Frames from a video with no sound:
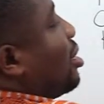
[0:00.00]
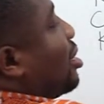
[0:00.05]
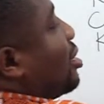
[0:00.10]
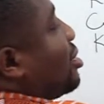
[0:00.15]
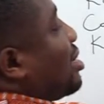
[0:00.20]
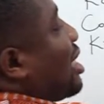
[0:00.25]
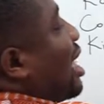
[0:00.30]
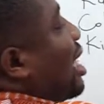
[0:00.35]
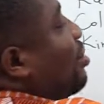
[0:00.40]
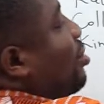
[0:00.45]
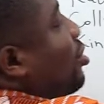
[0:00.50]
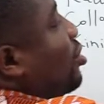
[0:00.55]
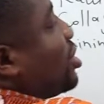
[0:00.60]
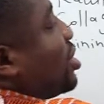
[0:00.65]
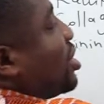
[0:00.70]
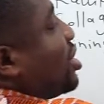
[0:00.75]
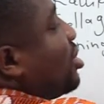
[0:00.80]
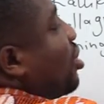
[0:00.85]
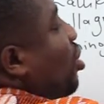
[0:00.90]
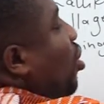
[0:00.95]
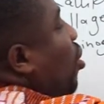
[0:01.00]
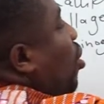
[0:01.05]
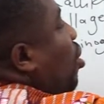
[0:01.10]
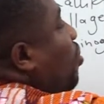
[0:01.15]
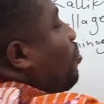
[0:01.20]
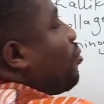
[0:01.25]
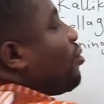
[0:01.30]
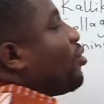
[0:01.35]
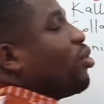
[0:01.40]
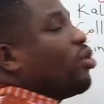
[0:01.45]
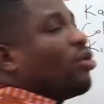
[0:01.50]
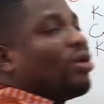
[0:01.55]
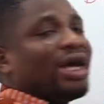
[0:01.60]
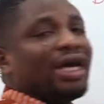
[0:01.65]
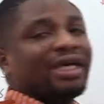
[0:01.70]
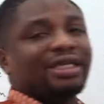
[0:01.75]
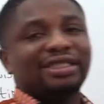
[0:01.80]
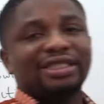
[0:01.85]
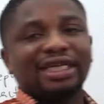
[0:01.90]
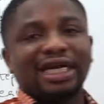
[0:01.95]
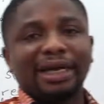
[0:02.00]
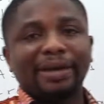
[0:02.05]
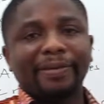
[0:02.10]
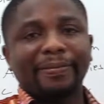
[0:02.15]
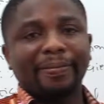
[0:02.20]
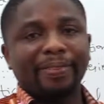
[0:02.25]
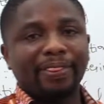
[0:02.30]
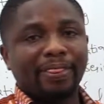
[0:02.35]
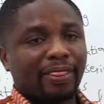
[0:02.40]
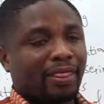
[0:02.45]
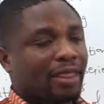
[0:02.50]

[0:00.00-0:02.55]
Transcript: the zymogen or proenzyme.